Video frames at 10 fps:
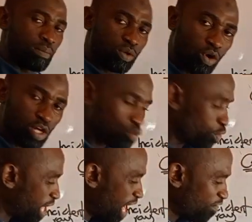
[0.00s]
because
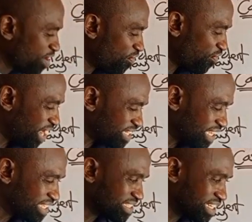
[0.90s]
we have
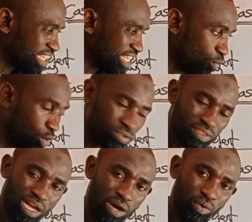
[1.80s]
refracted ray in
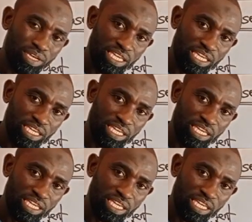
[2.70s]
what now?